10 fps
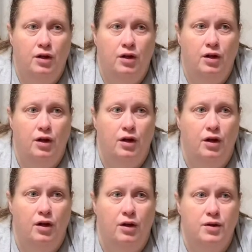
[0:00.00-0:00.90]

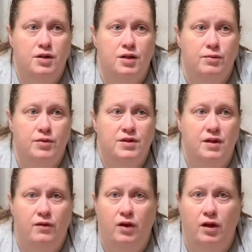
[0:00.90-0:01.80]
some
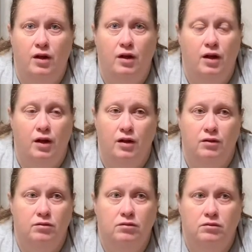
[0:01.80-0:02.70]
stevia and
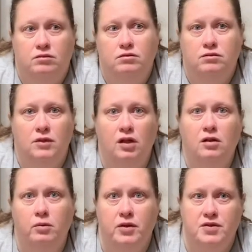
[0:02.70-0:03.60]
a little
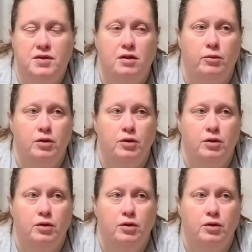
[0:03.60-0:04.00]
bit of cinnamon.